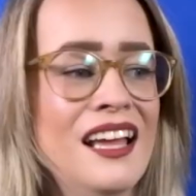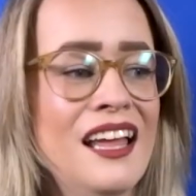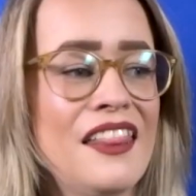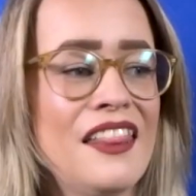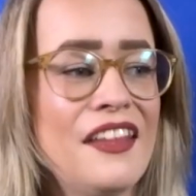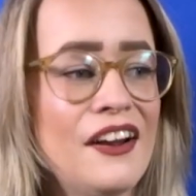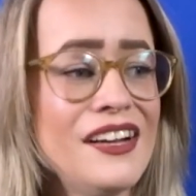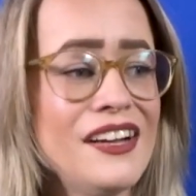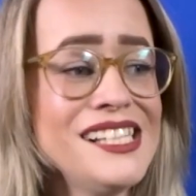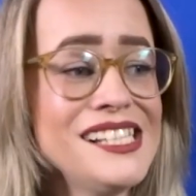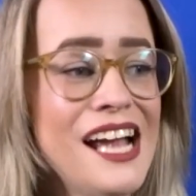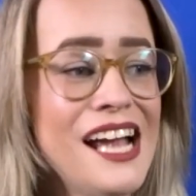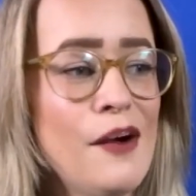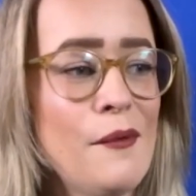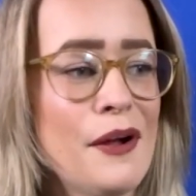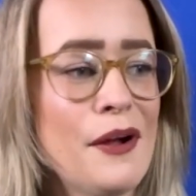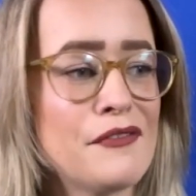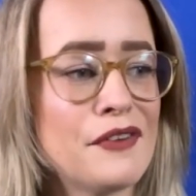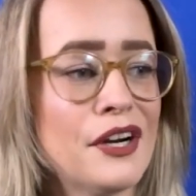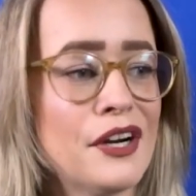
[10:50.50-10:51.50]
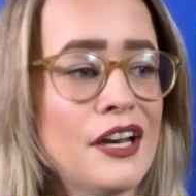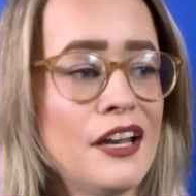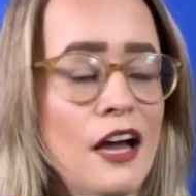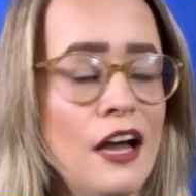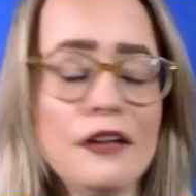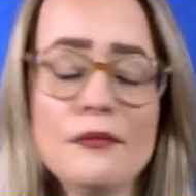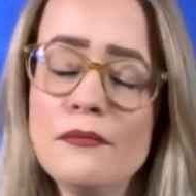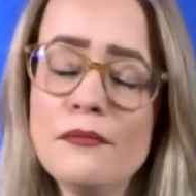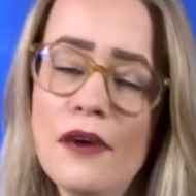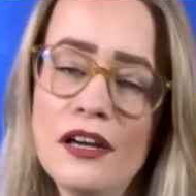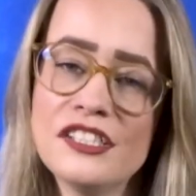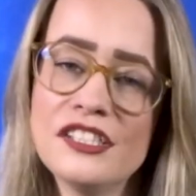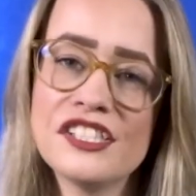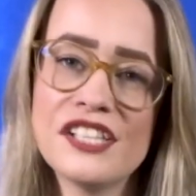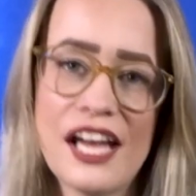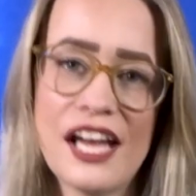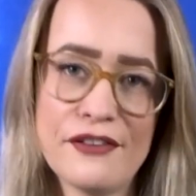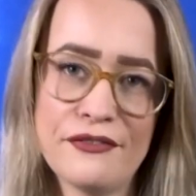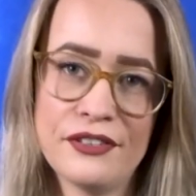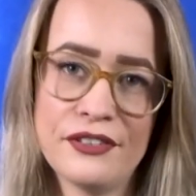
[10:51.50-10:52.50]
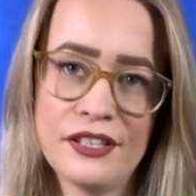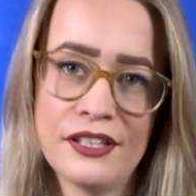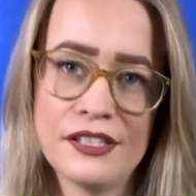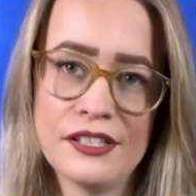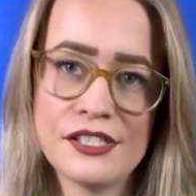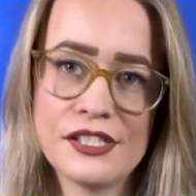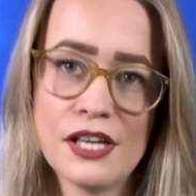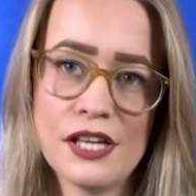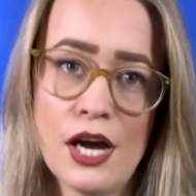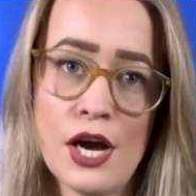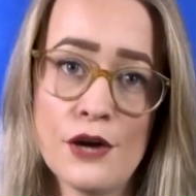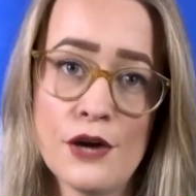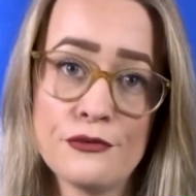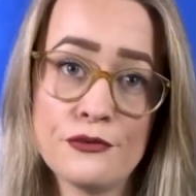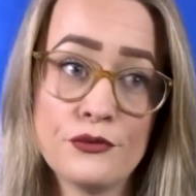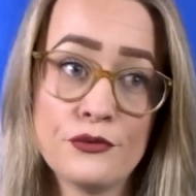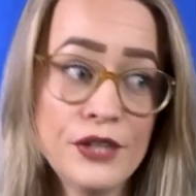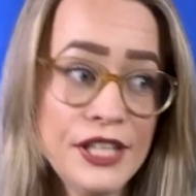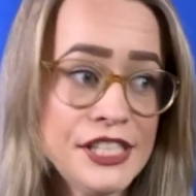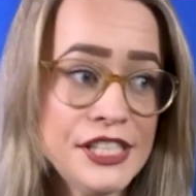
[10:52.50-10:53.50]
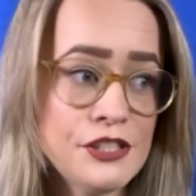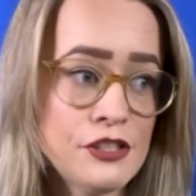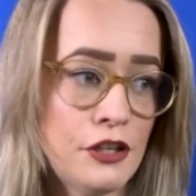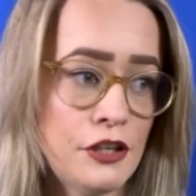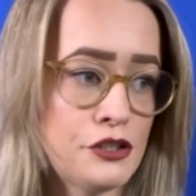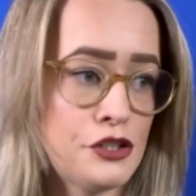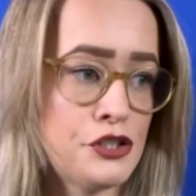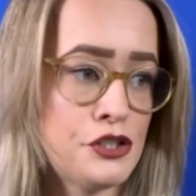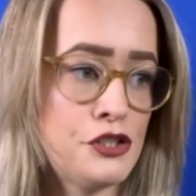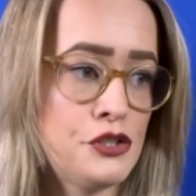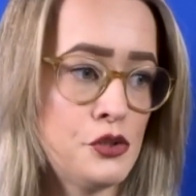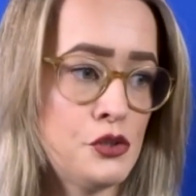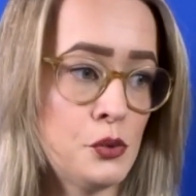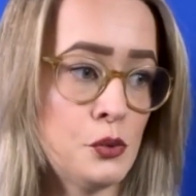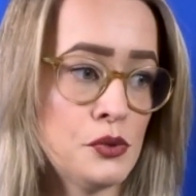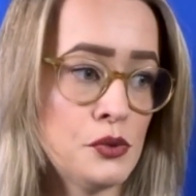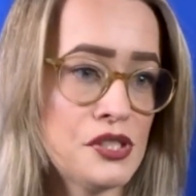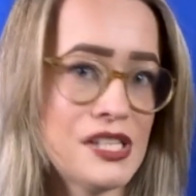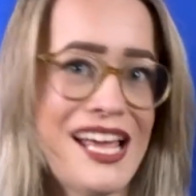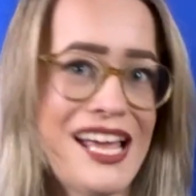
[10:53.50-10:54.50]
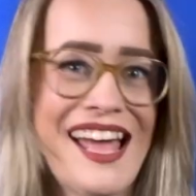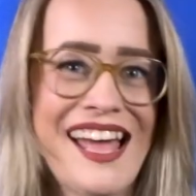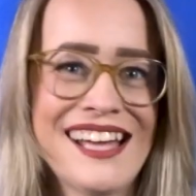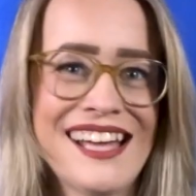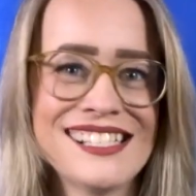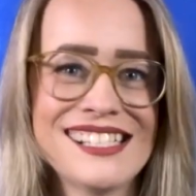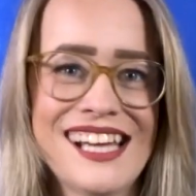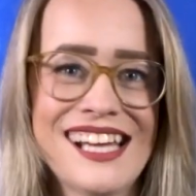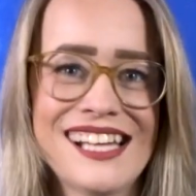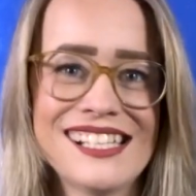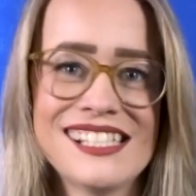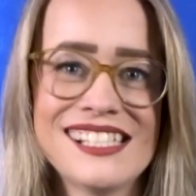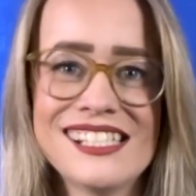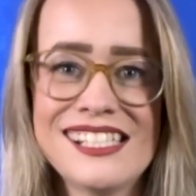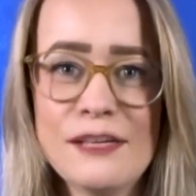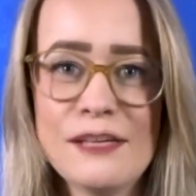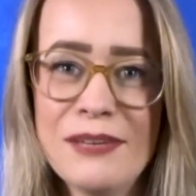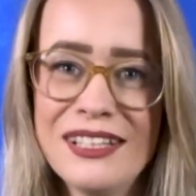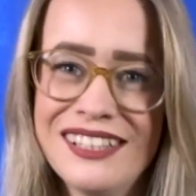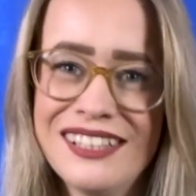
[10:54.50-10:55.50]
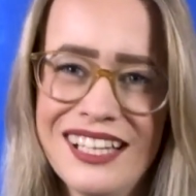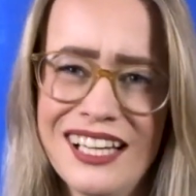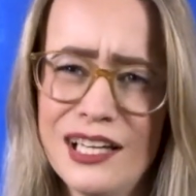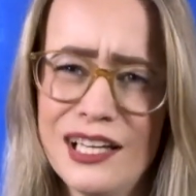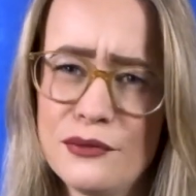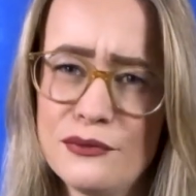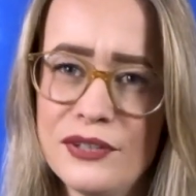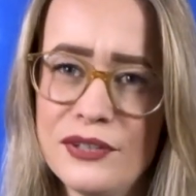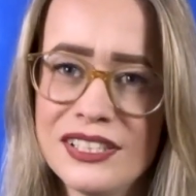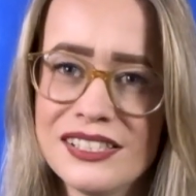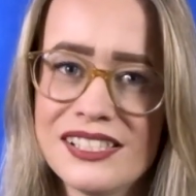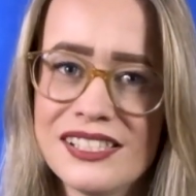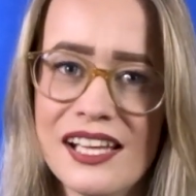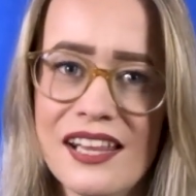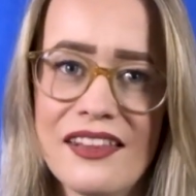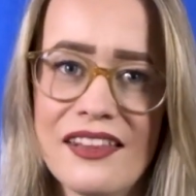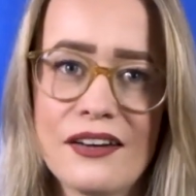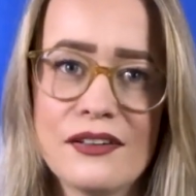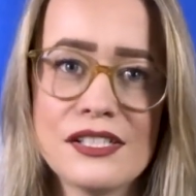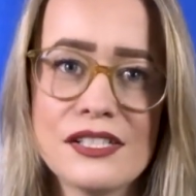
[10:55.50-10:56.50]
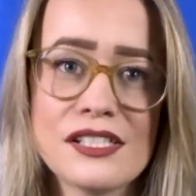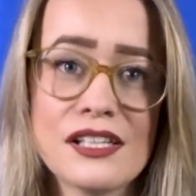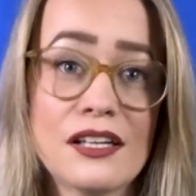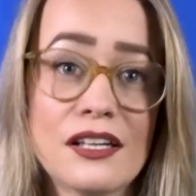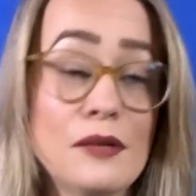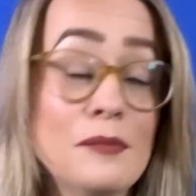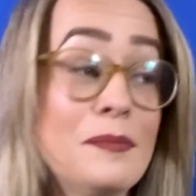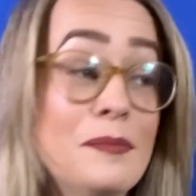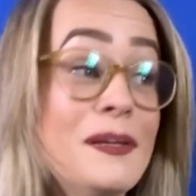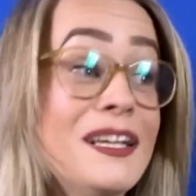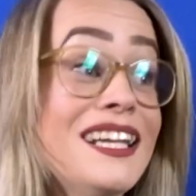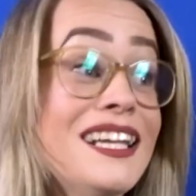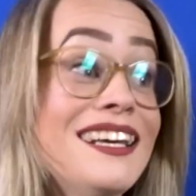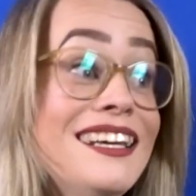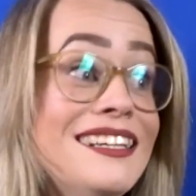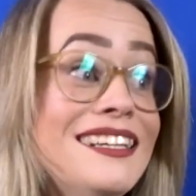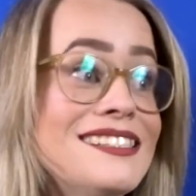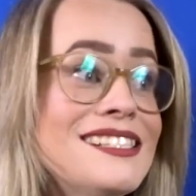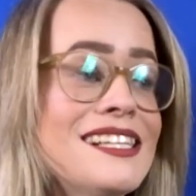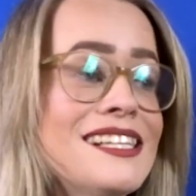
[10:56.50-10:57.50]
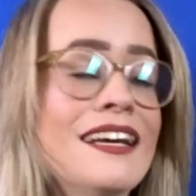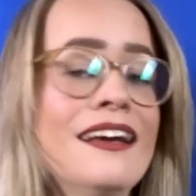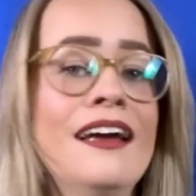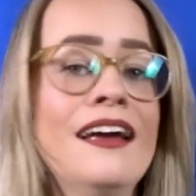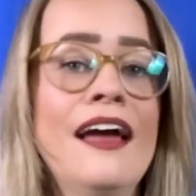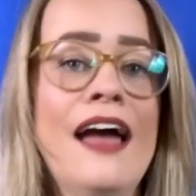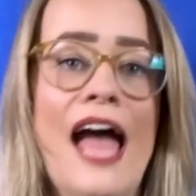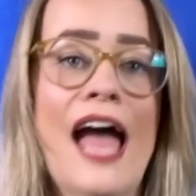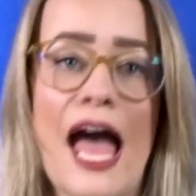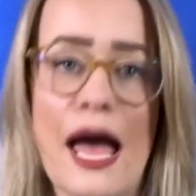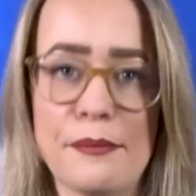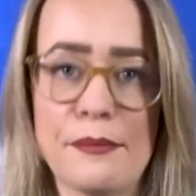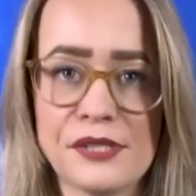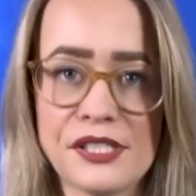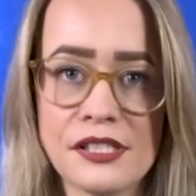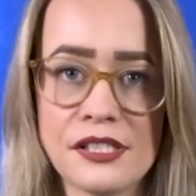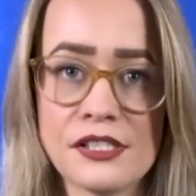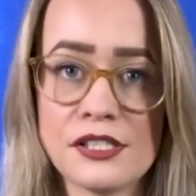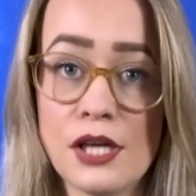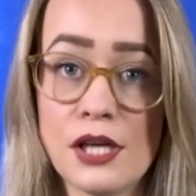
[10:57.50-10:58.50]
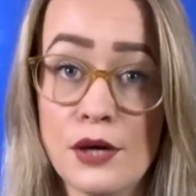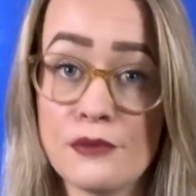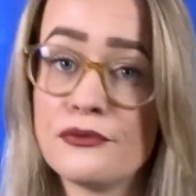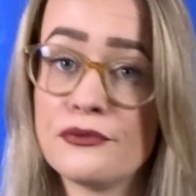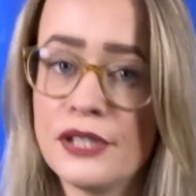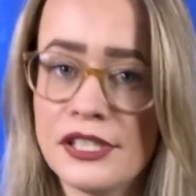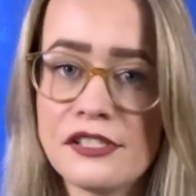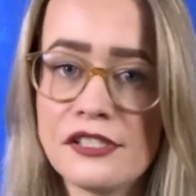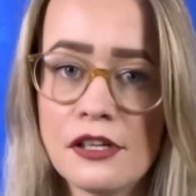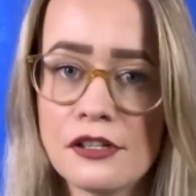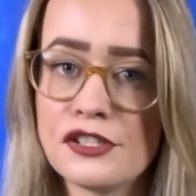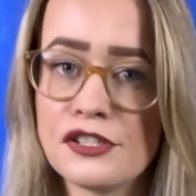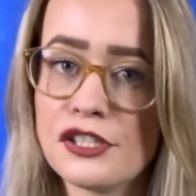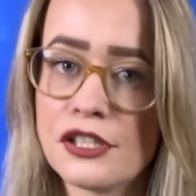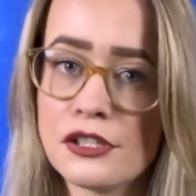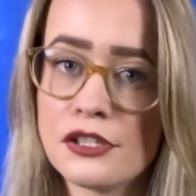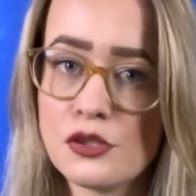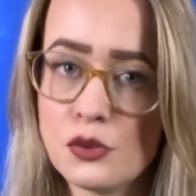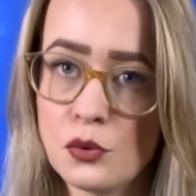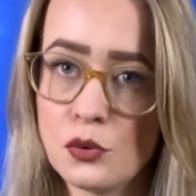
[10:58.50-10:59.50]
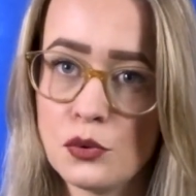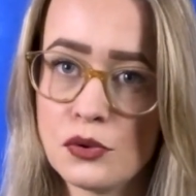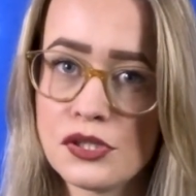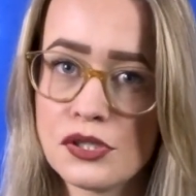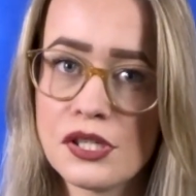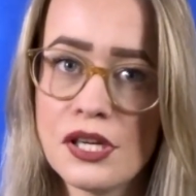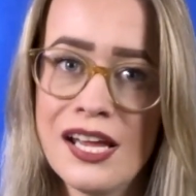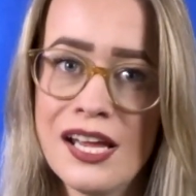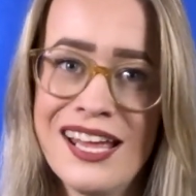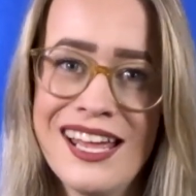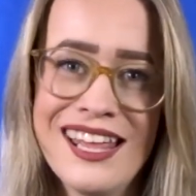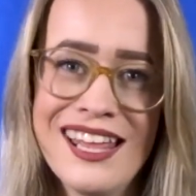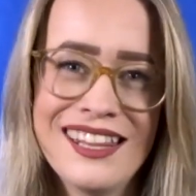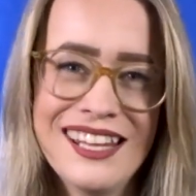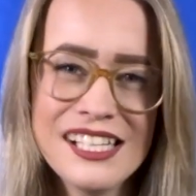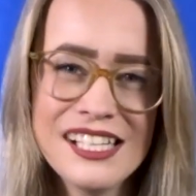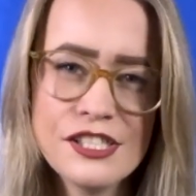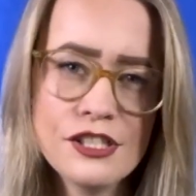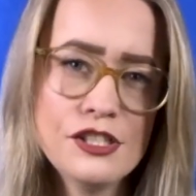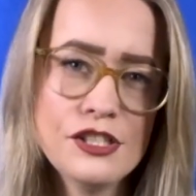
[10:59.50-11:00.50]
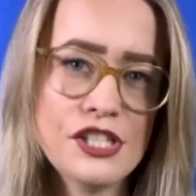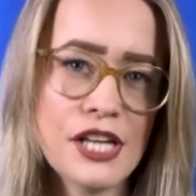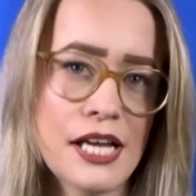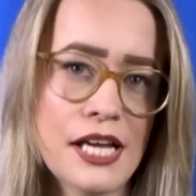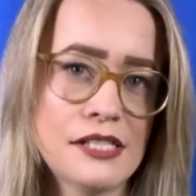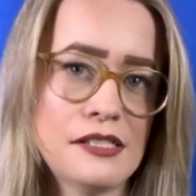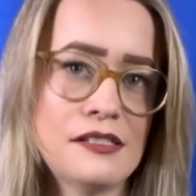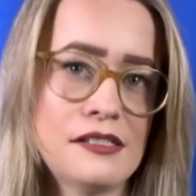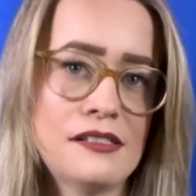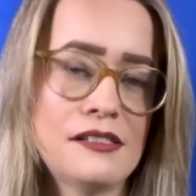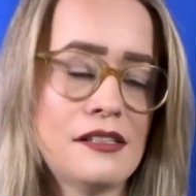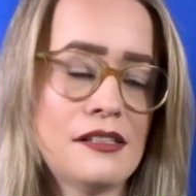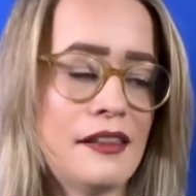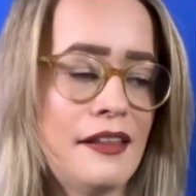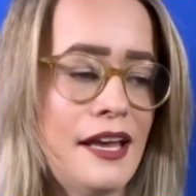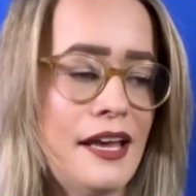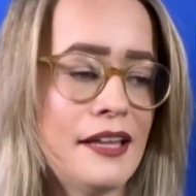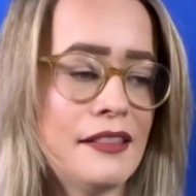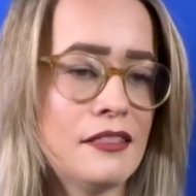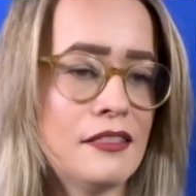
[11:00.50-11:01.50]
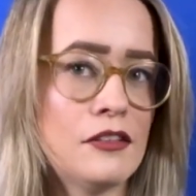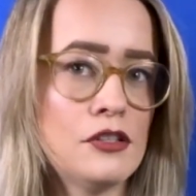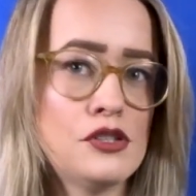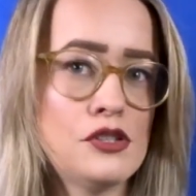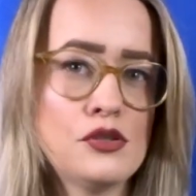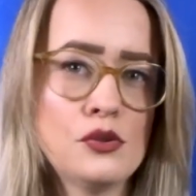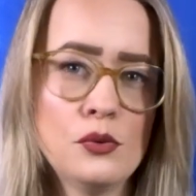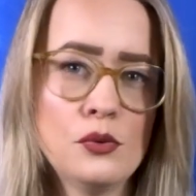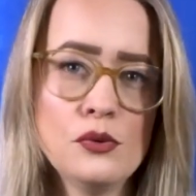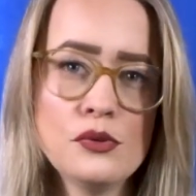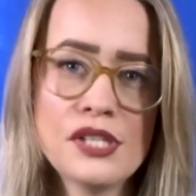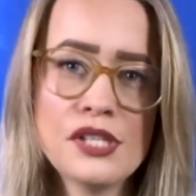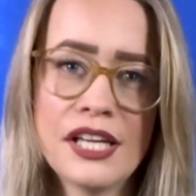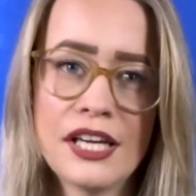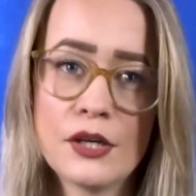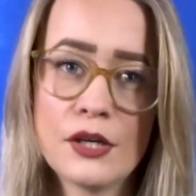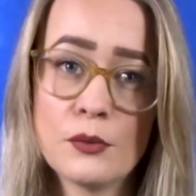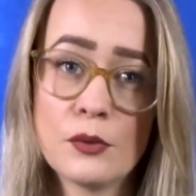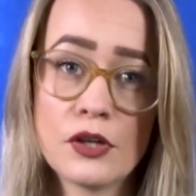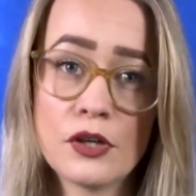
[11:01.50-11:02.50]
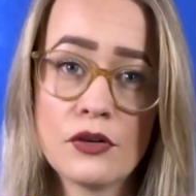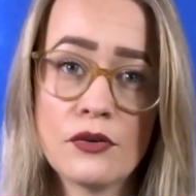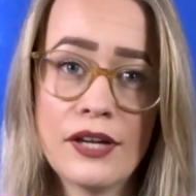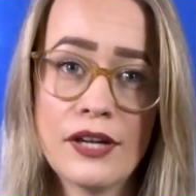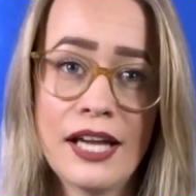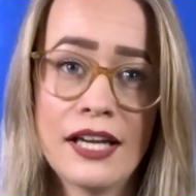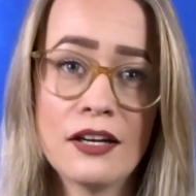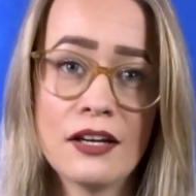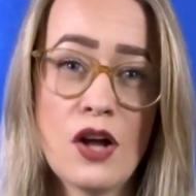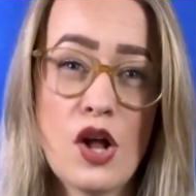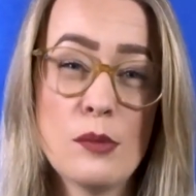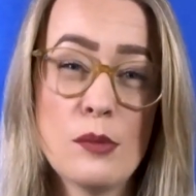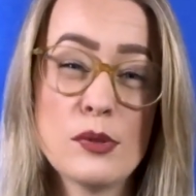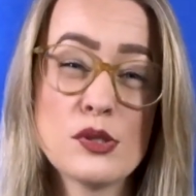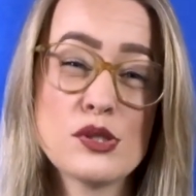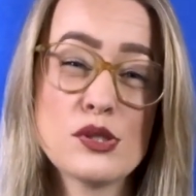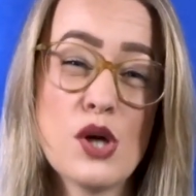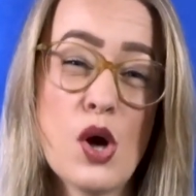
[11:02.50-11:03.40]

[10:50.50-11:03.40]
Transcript: There is, however, not much evidence of retouched tools, and at Sima del Elefante there is a complete absence of retouching tools. This suggests that the tools here were created almost